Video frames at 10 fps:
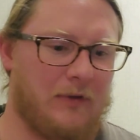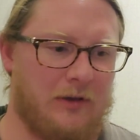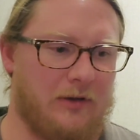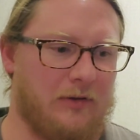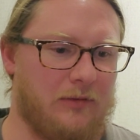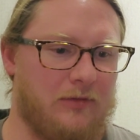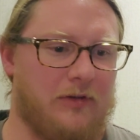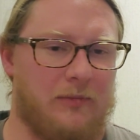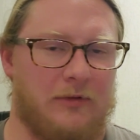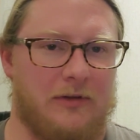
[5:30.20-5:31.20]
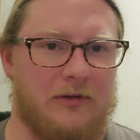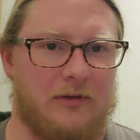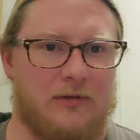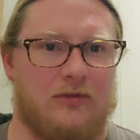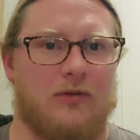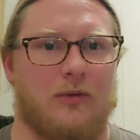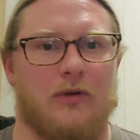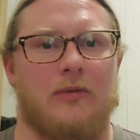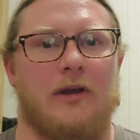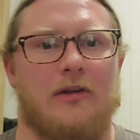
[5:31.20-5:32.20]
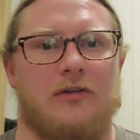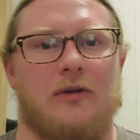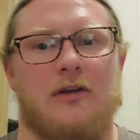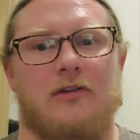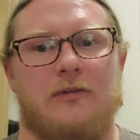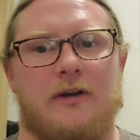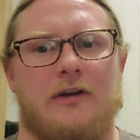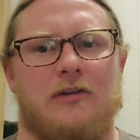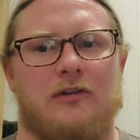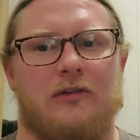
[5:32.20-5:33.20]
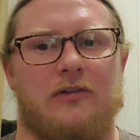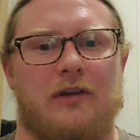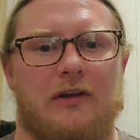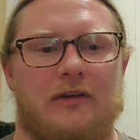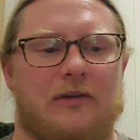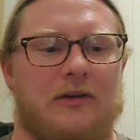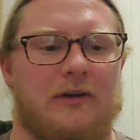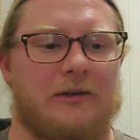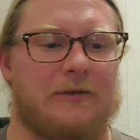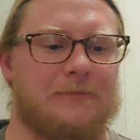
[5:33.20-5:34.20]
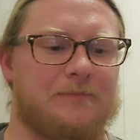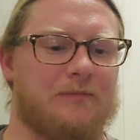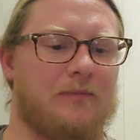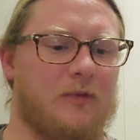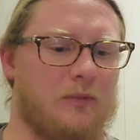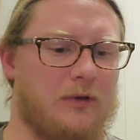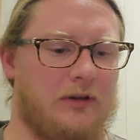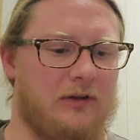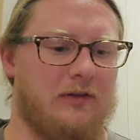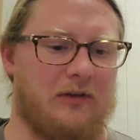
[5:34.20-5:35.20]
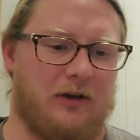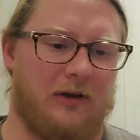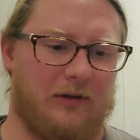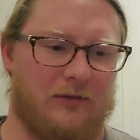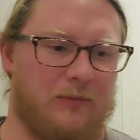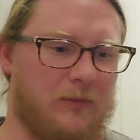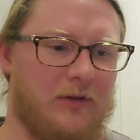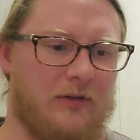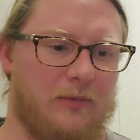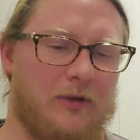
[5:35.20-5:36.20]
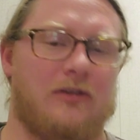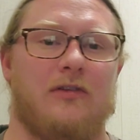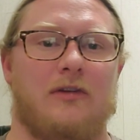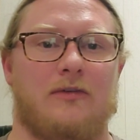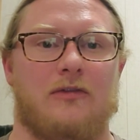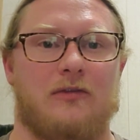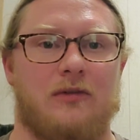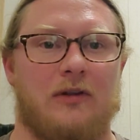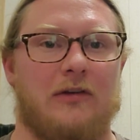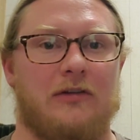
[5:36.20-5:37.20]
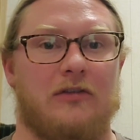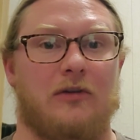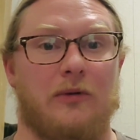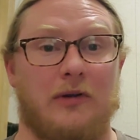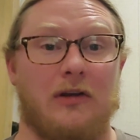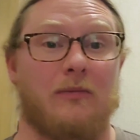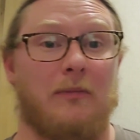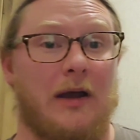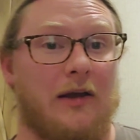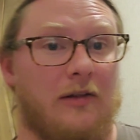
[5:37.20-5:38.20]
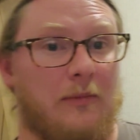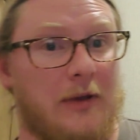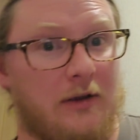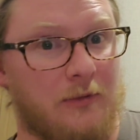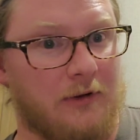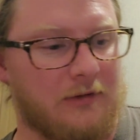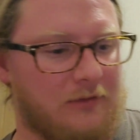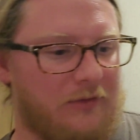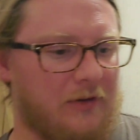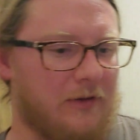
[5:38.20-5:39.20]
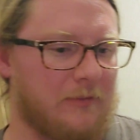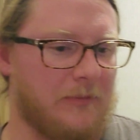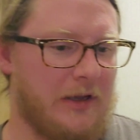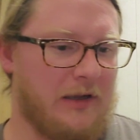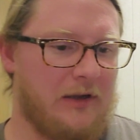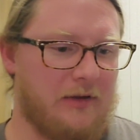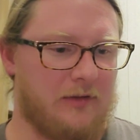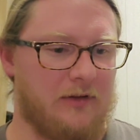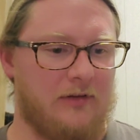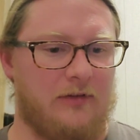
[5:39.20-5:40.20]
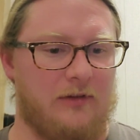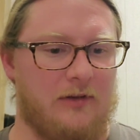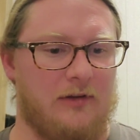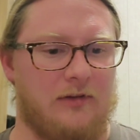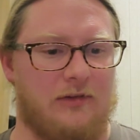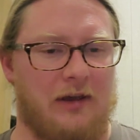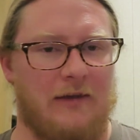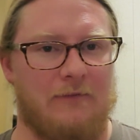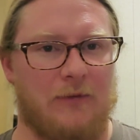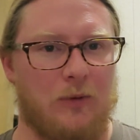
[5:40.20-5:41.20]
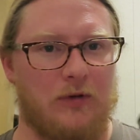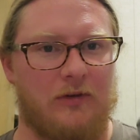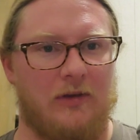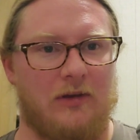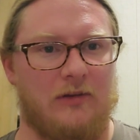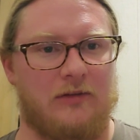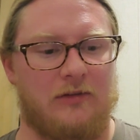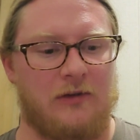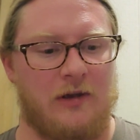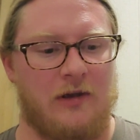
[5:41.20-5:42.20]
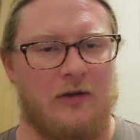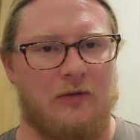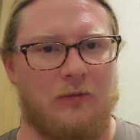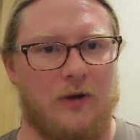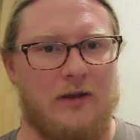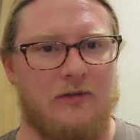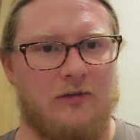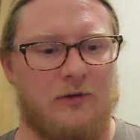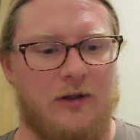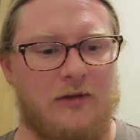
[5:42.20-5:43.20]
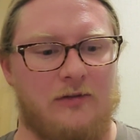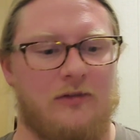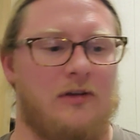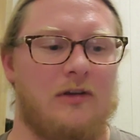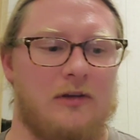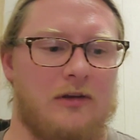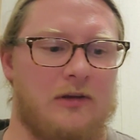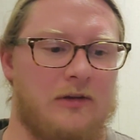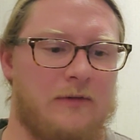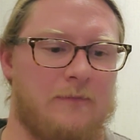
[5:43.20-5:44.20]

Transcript: some of the shorter range rangefinders, really the cost wasn't much different than just going ahead and buying the big one. So this is a Vortex Razor HD